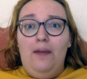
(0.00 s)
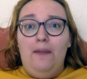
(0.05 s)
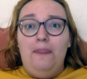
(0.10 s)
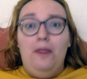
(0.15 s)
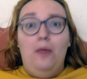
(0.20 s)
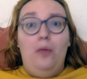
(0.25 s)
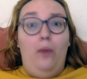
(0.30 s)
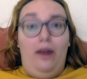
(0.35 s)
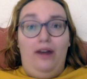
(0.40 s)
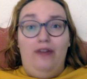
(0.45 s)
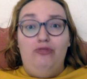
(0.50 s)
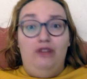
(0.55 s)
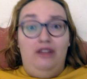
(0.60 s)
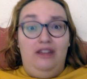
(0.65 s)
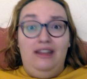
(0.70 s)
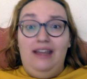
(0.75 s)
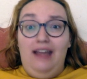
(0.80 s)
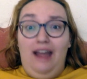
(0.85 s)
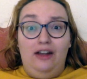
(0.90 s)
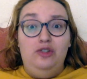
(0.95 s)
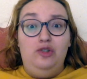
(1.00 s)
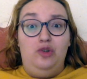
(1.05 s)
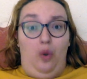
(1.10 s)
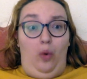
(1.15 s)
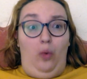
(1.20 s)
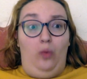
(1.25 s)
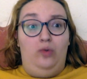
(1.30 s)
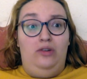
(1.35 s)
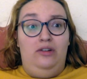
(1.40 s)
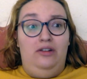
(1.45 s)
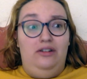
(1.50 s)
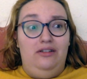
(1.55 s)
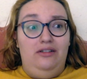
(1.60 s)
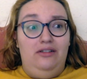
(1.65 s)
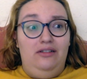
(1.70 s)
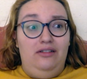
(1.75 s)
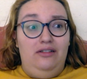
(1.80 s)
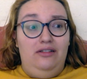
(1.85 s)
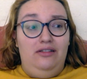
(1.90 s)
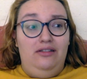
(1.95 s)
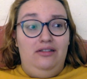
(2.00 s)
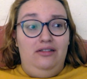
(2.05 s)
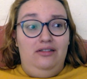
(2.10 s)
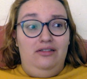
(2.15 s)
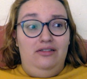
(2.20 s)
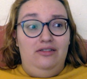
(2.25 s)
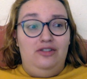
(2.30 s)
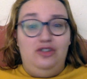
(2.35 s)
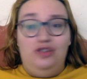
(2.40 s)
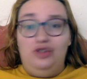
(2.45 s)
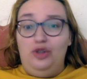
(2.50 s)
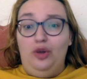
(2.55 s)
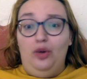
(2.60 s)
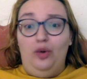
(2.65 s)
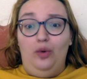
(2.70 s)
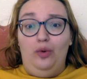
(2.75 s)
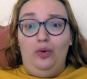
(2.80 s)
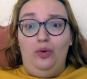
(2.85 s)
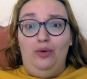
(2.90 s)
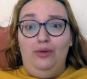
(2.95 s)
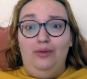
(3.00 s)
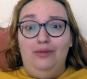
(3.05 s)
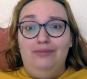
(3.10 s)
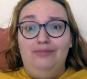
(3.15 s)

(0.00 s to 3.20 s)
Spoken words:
when really I don't. So